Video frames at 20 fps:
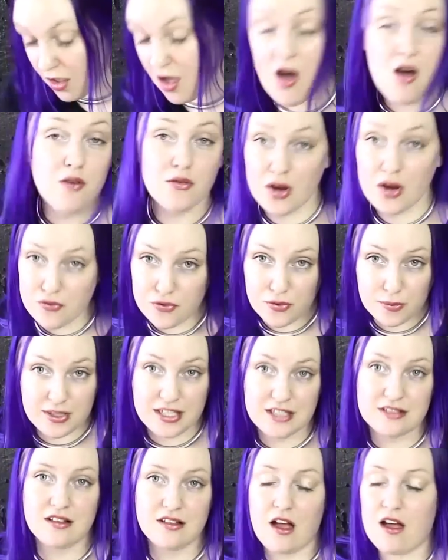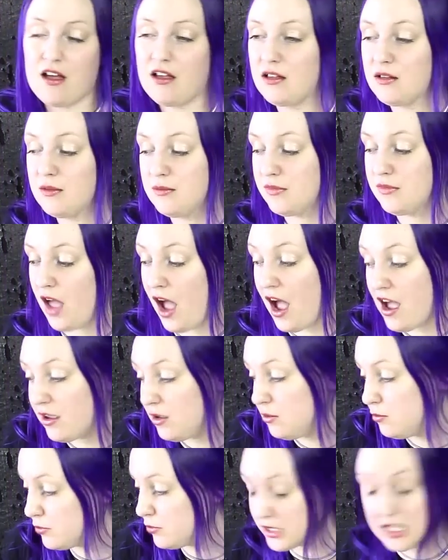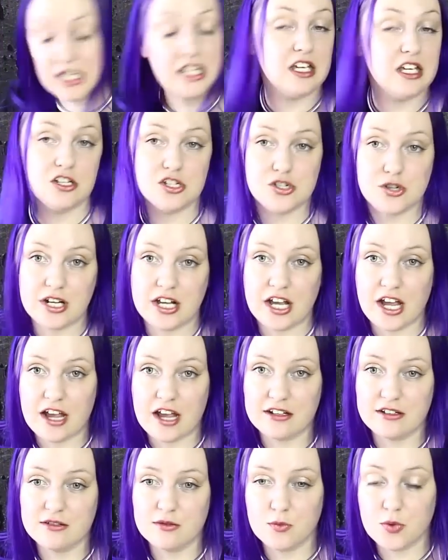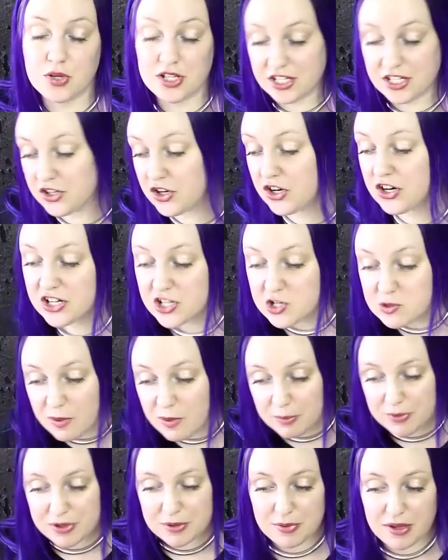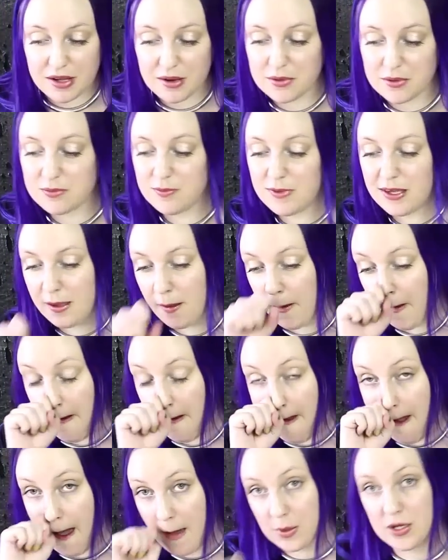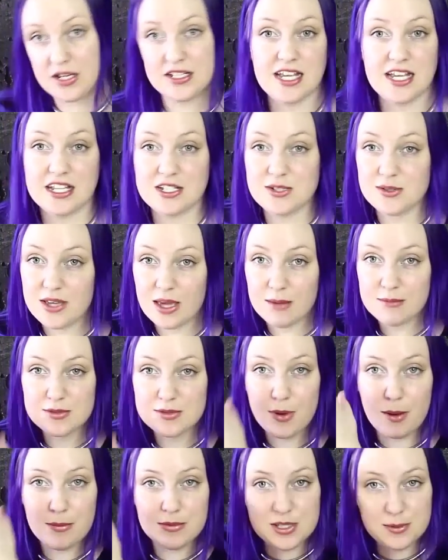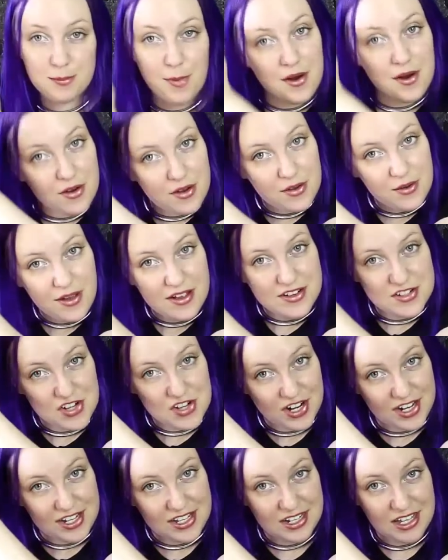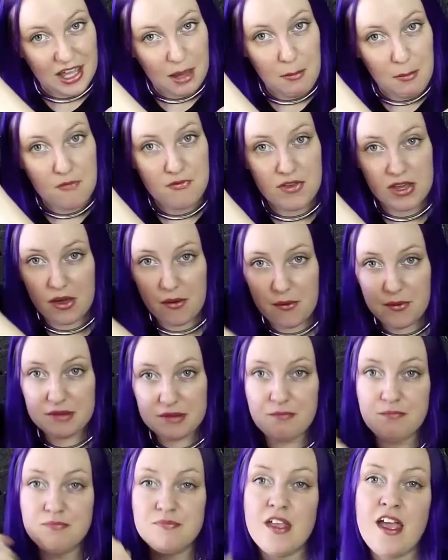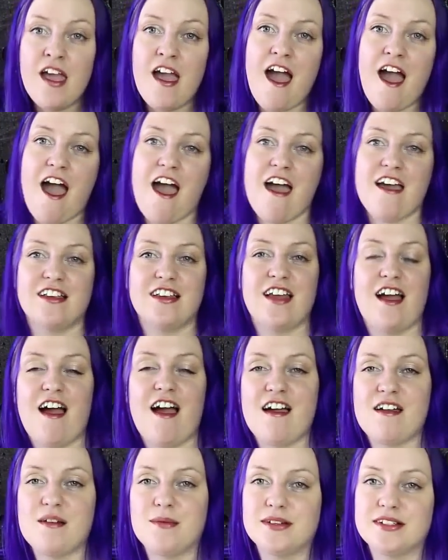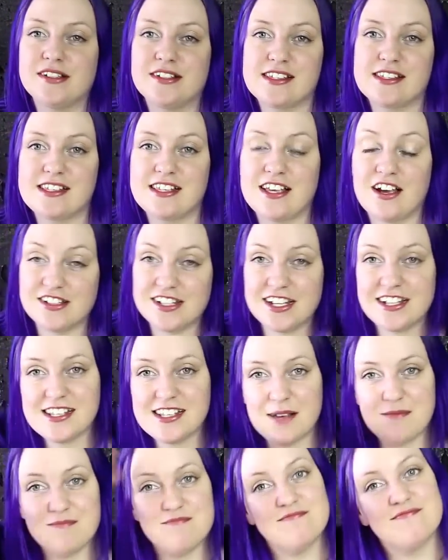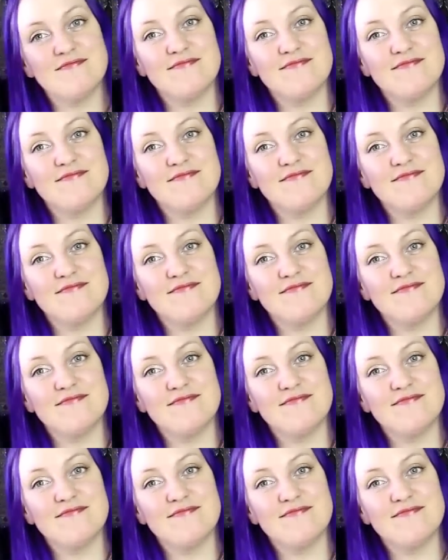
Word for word: overall for me, um, I really enjoyed it and will encourage people to play it with me. I'm going to take it to game swap tomorrow and try and get a game of it going. And I will see y'all next time.